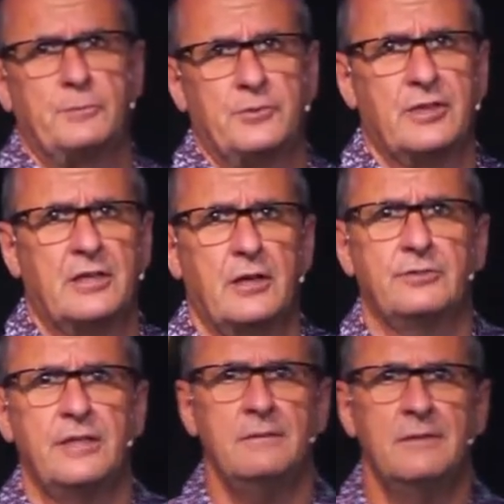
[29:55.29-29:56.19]
in
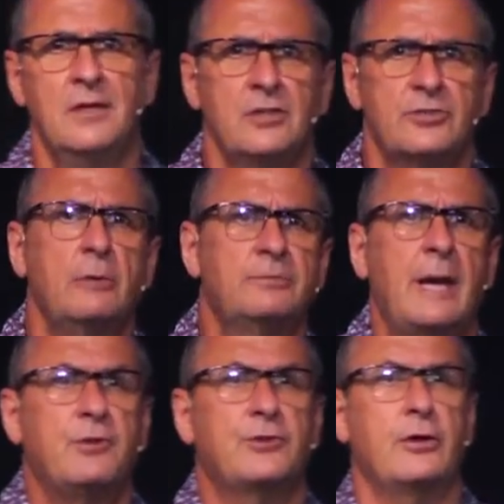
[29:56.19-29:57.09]
closing. Psalm
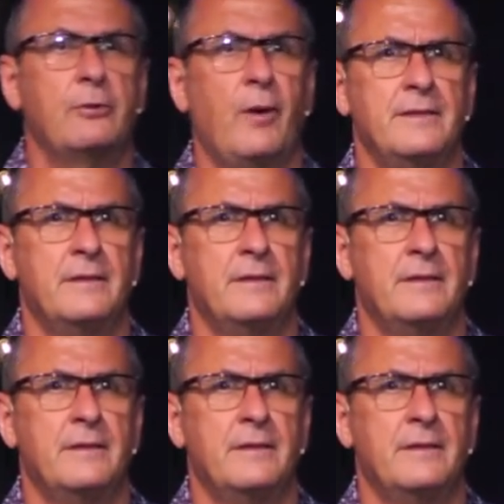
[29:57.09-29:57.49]
chapter 31.